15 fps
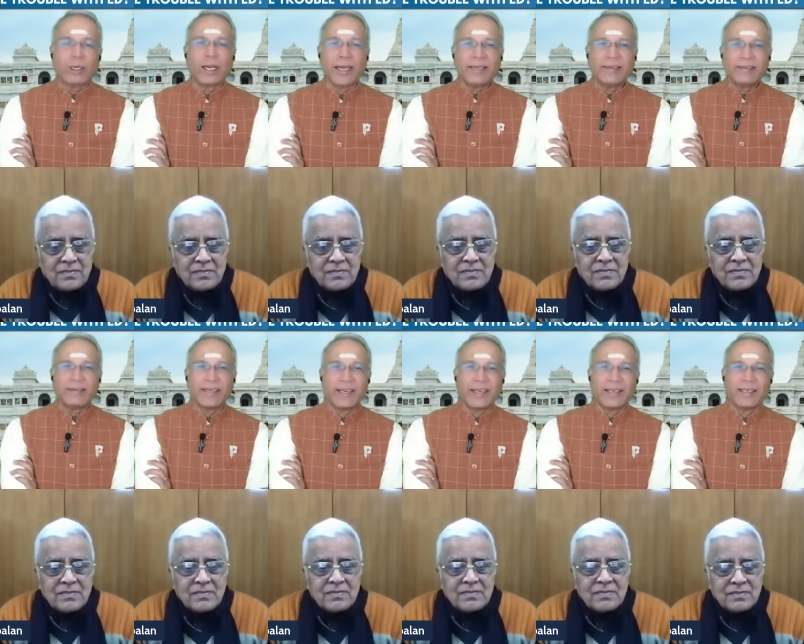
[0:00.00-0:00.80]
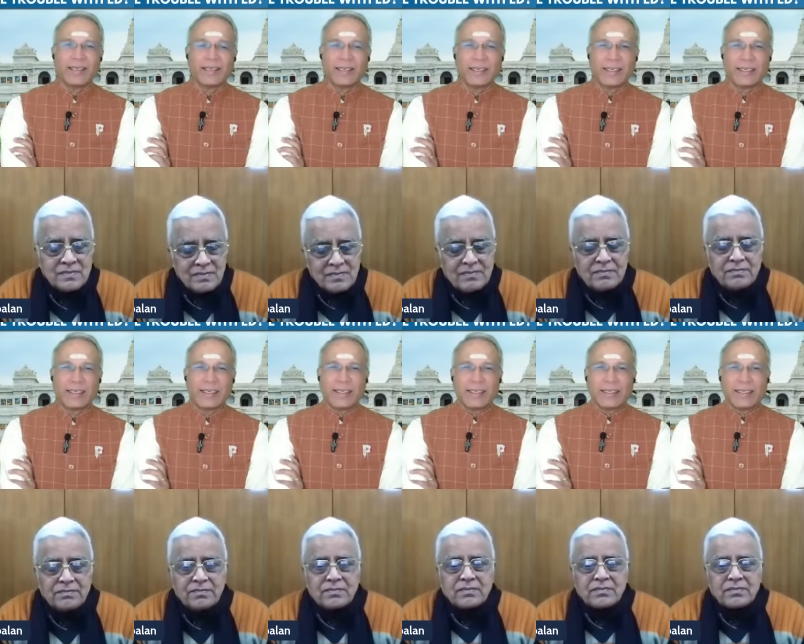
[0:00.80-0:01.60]
Speaker 1: life and uh,
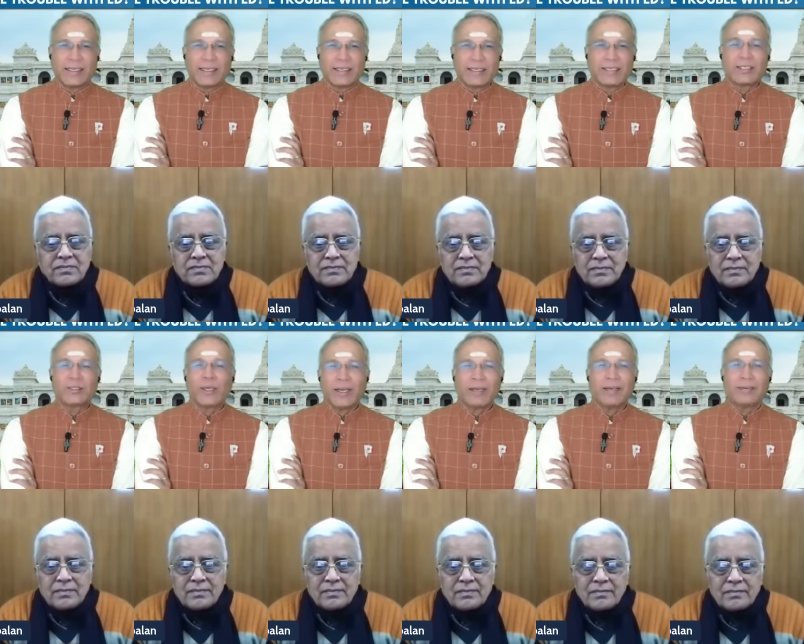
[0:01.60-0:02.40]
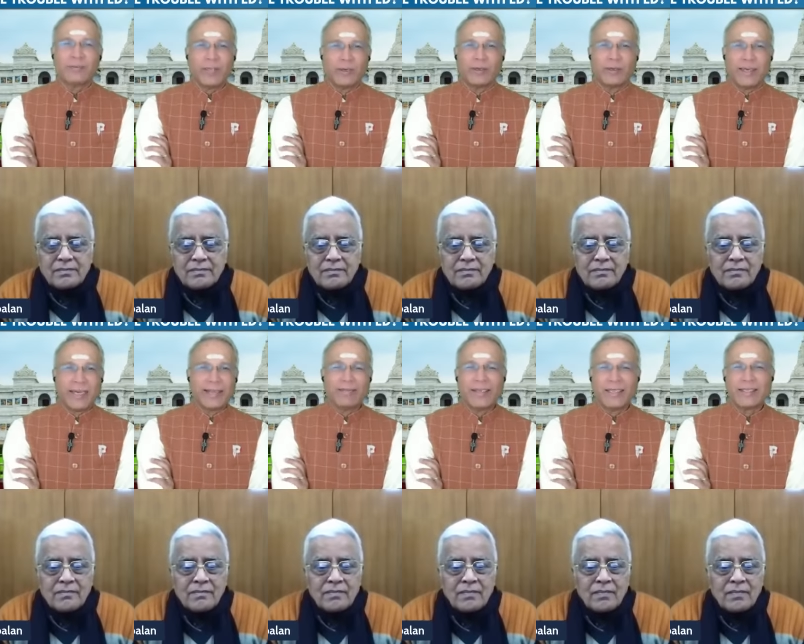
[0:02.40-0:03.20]
uh, this is all you know
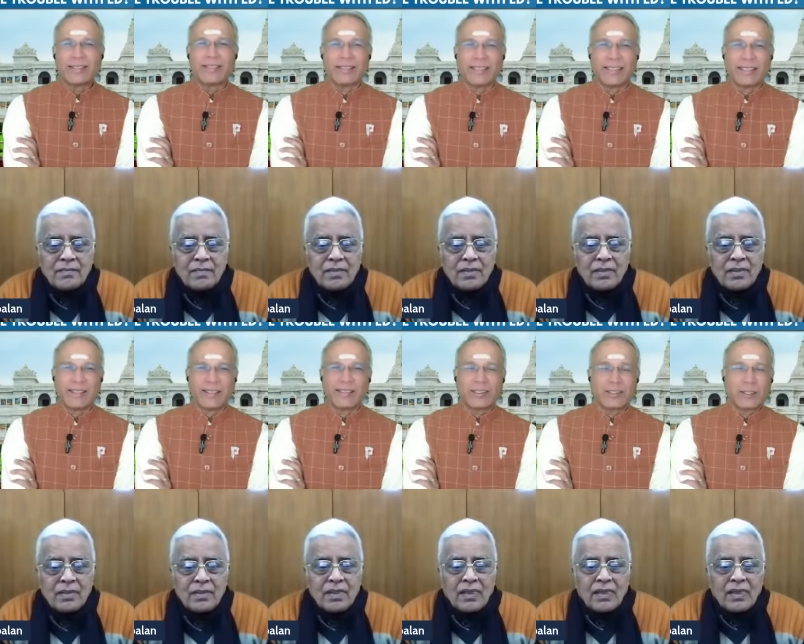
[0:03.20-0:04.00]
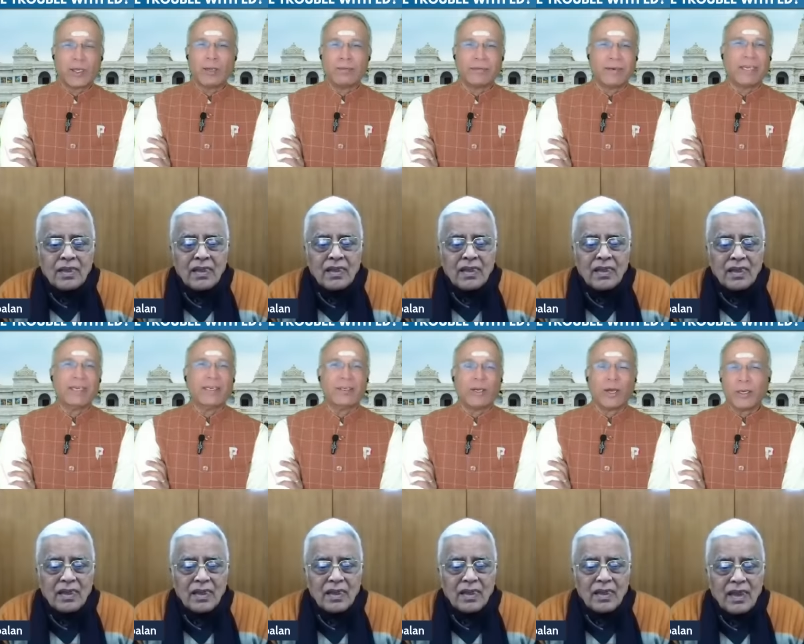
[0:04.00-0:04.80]
life lessons and this is all
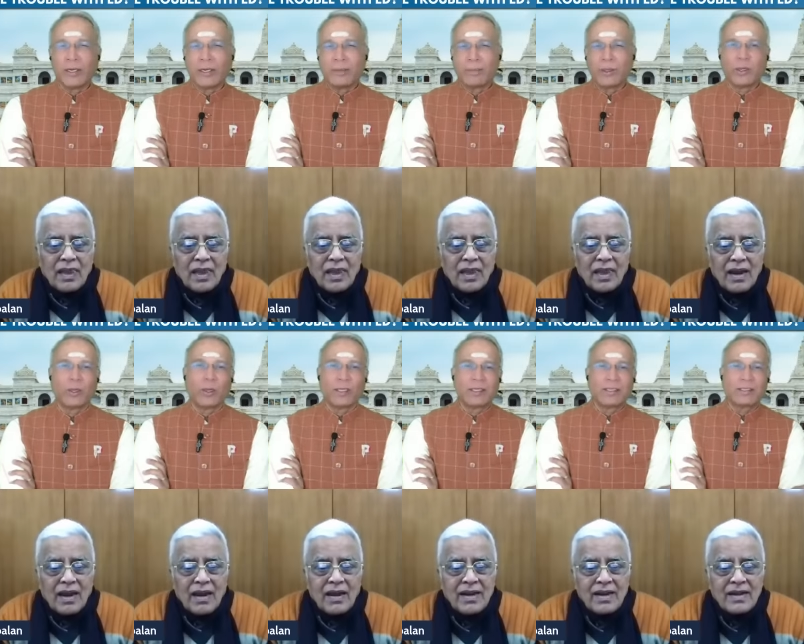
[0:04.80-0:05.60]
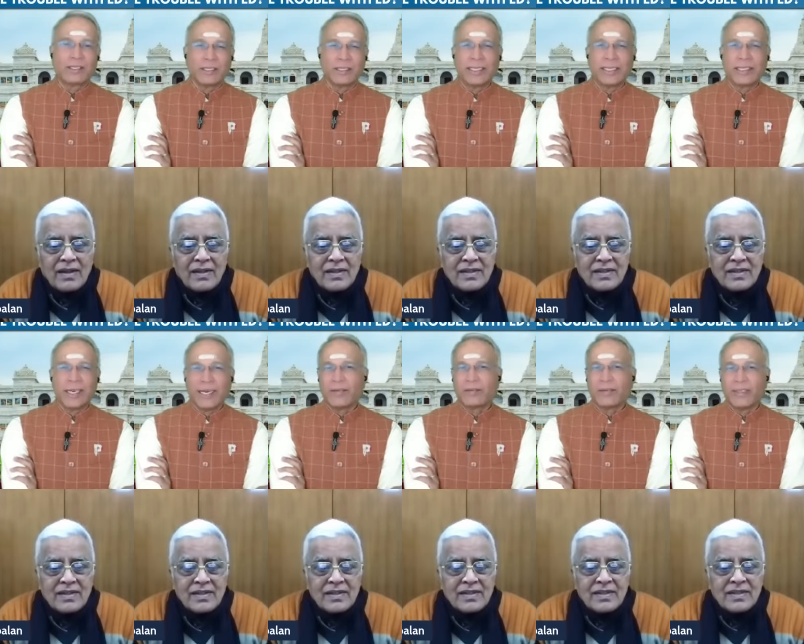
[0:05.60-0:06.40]
fun talking about all these things at the
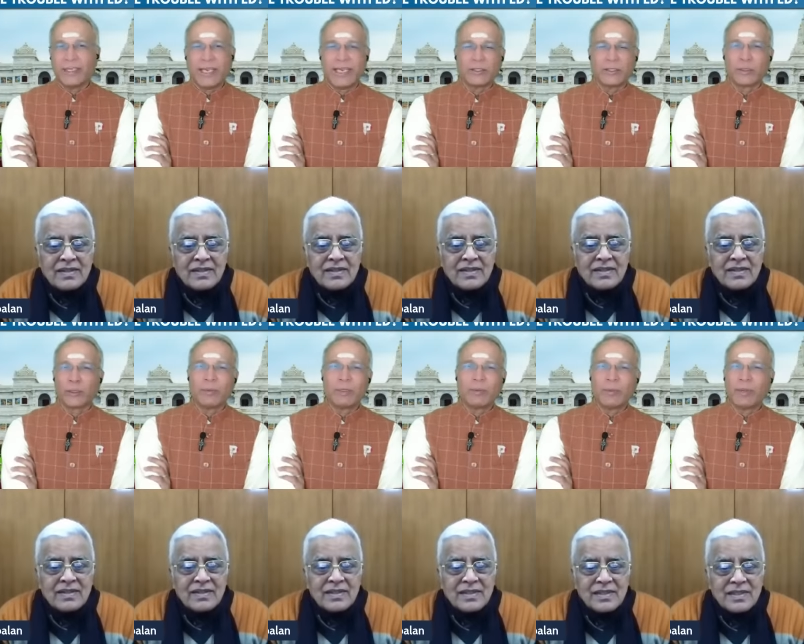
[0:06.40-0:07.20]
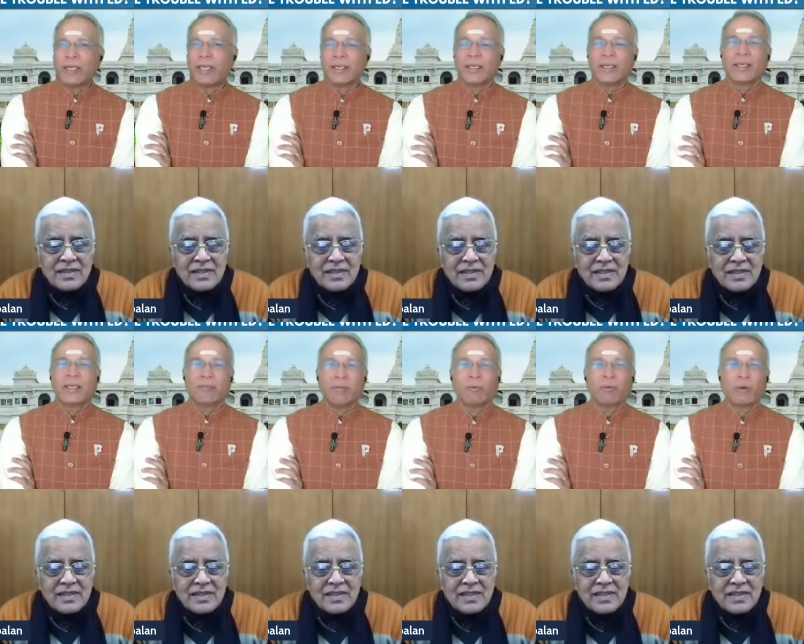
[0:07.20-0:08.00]
end of the day as a human being
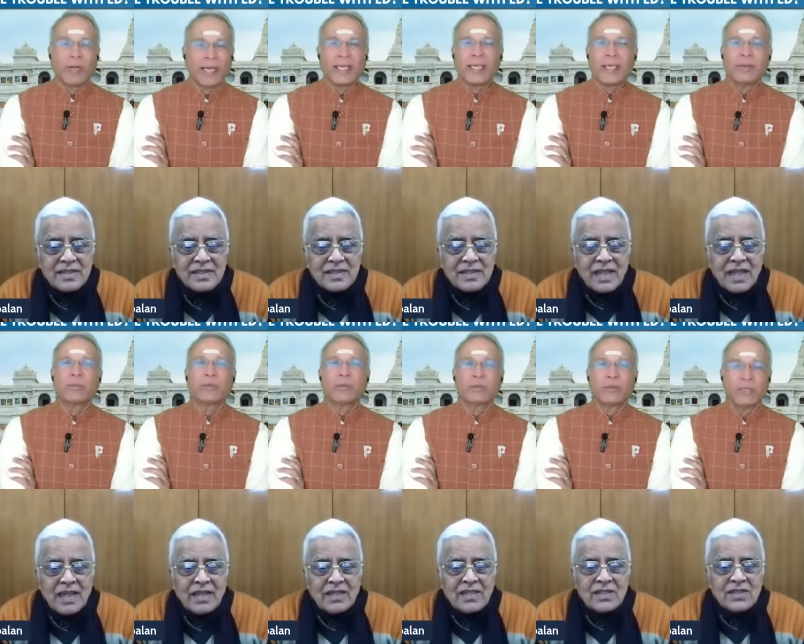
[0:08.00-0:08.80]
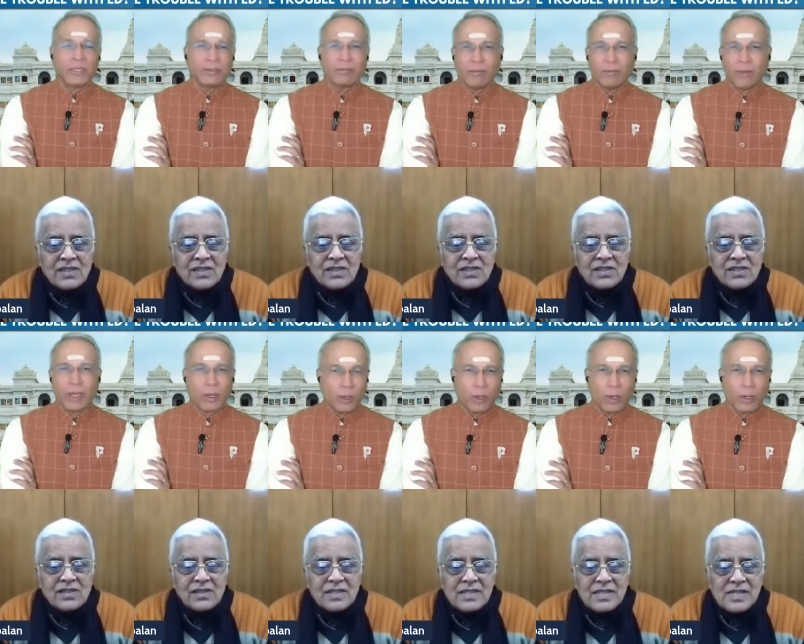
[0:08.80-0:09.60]
we would like him to live a
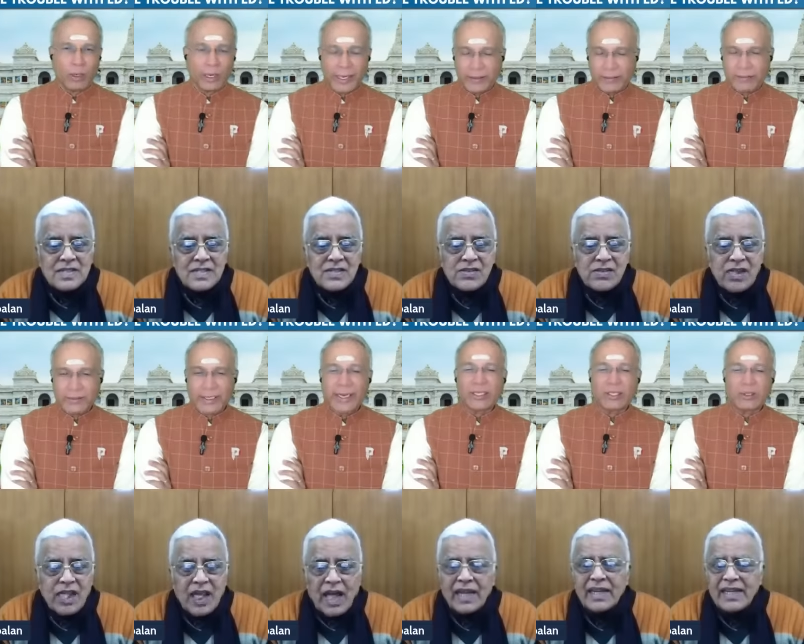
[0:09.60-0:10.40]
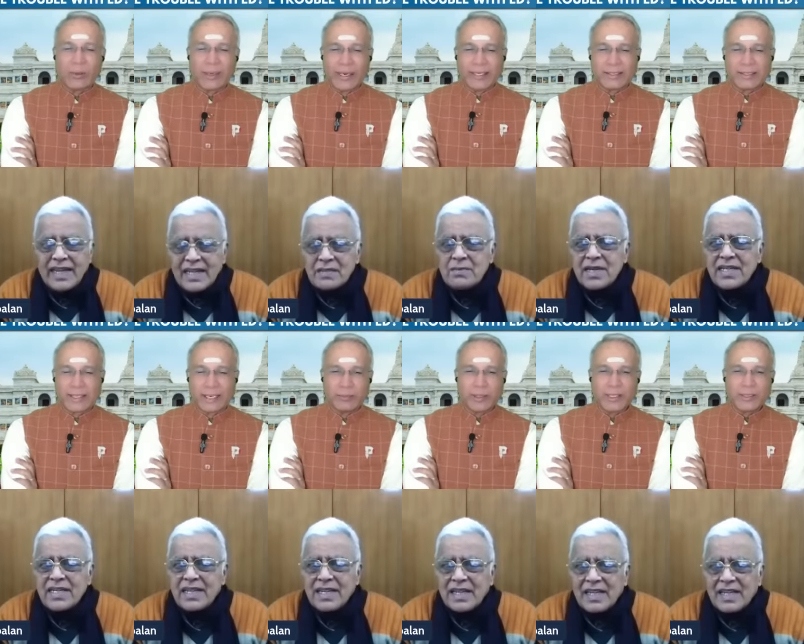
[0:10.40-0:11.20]
long life so next one yes. next
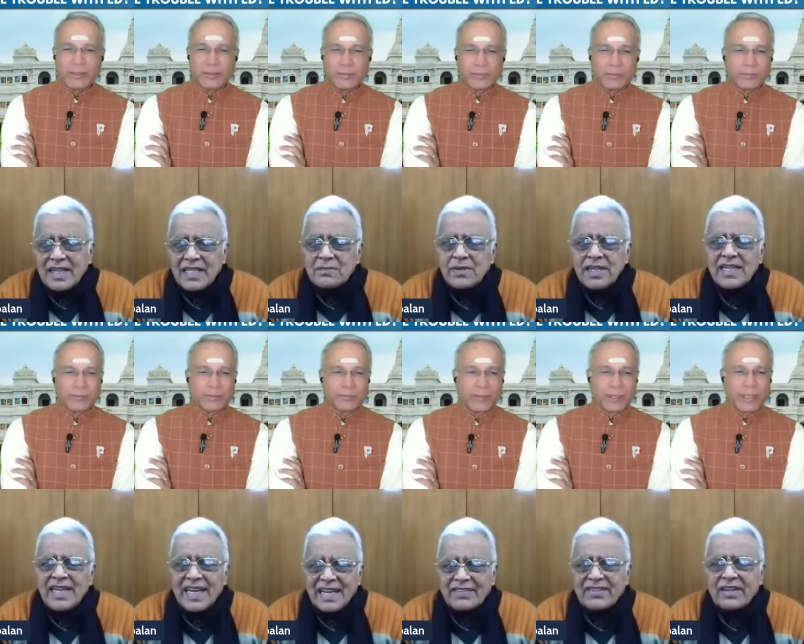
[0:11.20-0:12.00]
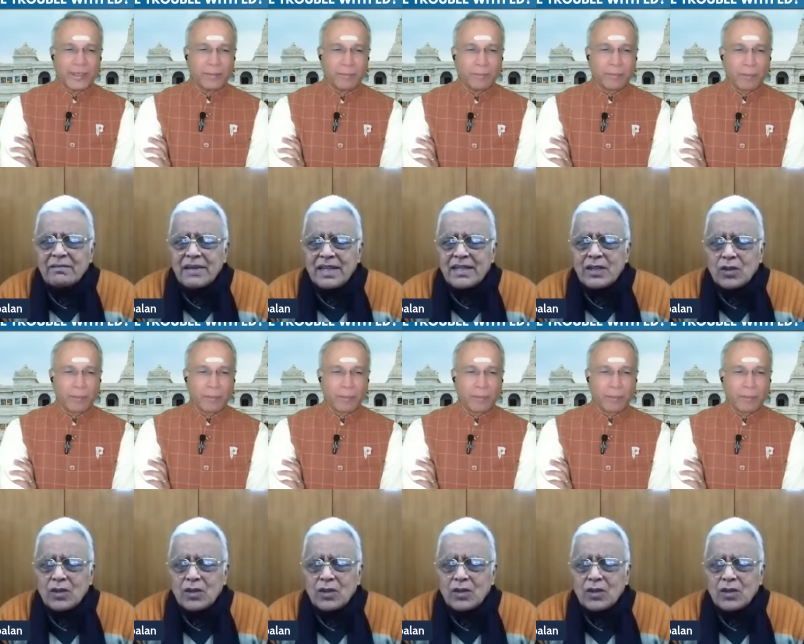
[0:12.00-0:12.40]
slide please
Speaker 2: affected yeah. by